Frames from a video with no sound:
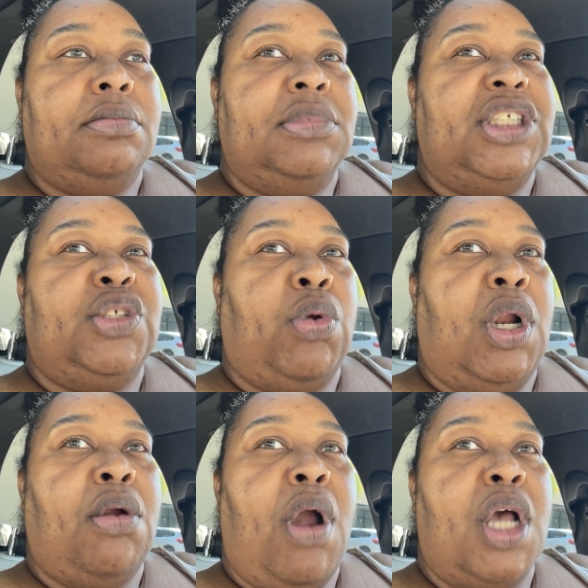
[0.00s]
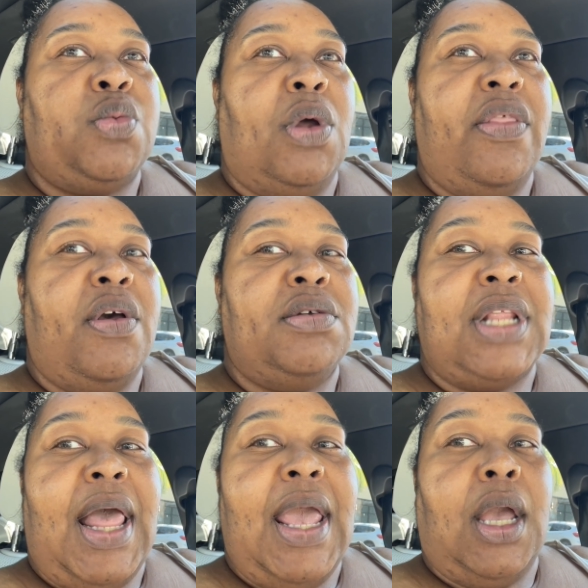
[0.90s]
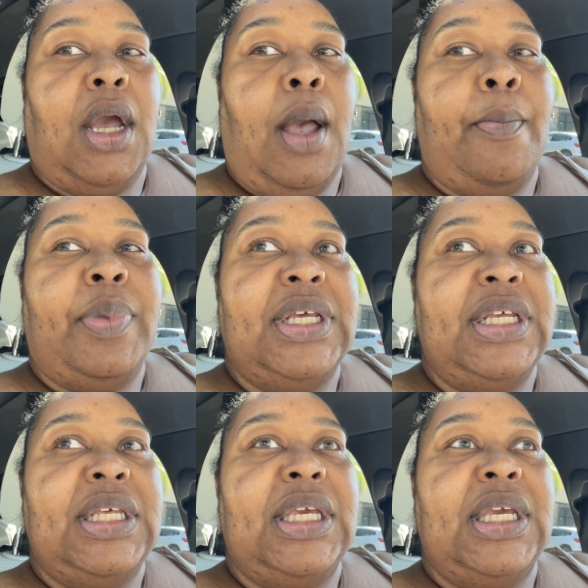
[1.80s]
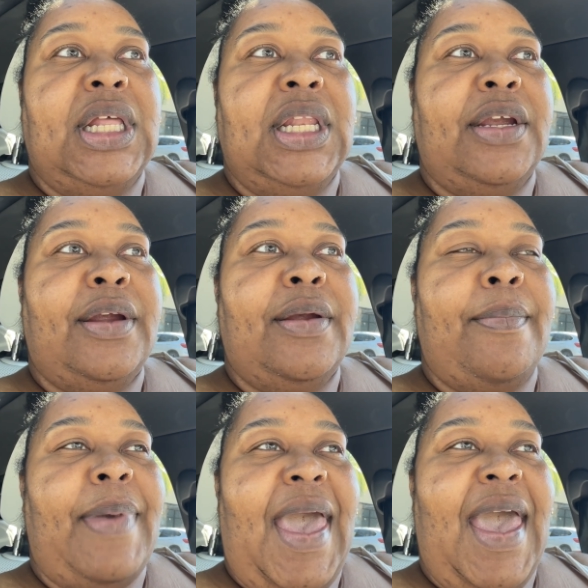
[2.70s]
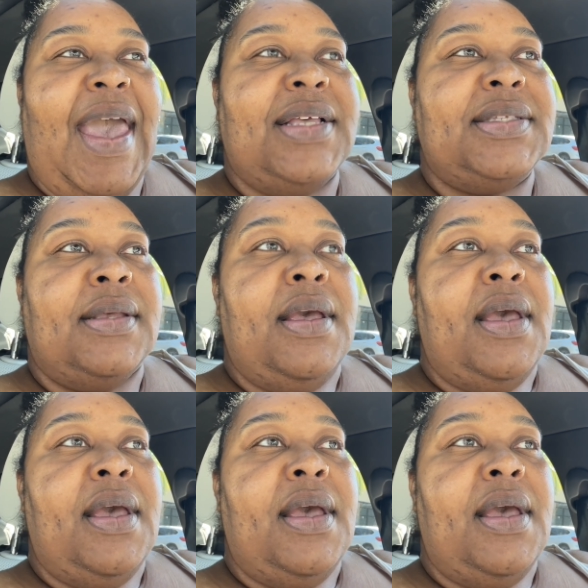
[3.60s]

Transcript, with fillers: just run across one of those like completely clear bags.